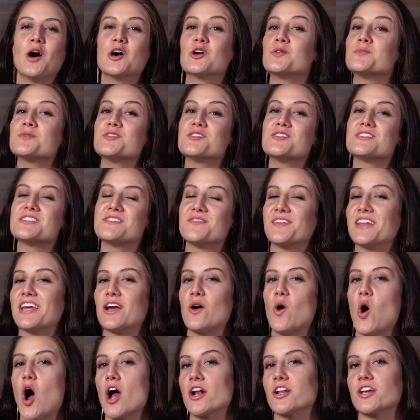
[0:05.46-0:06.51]
welcome to this
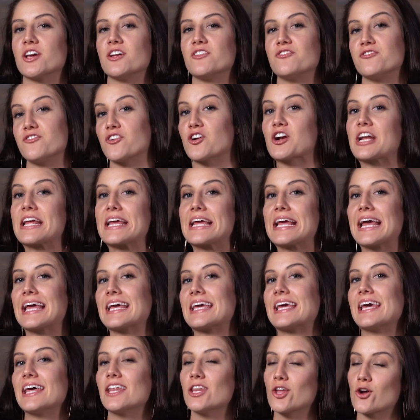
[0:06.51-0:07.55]
video on converting
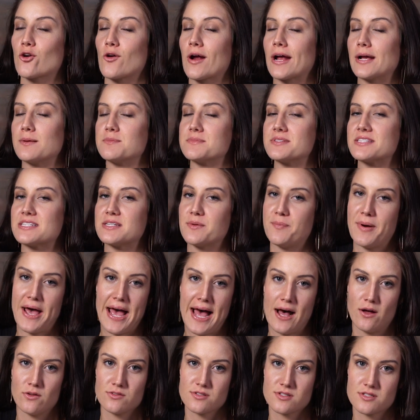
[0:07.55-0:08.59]
kilograms to
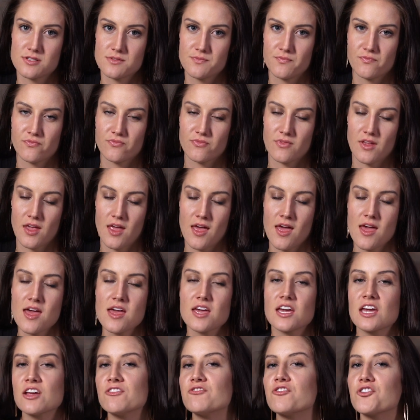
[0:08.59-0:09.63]
pounds.
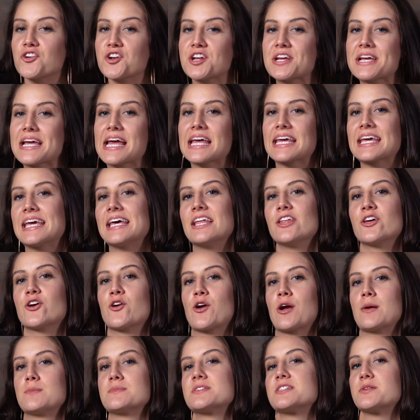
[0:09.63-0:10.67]
Converting
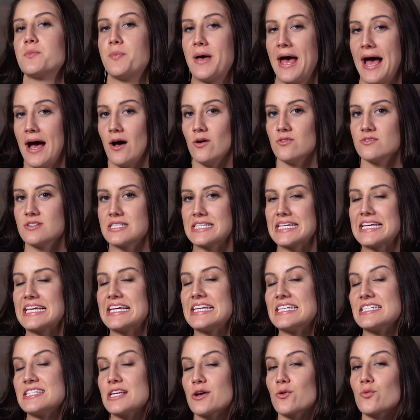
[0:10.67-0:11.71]
kilograms to pounds
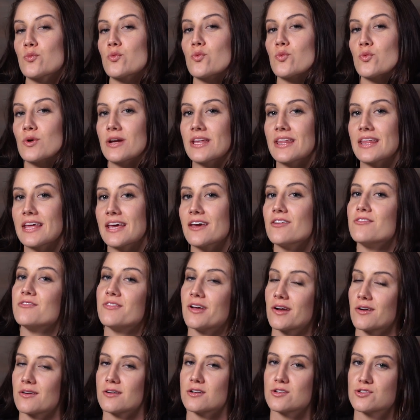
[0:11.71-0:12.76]
is really
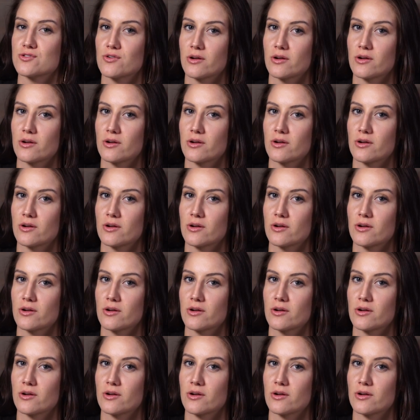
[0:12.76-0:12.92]
very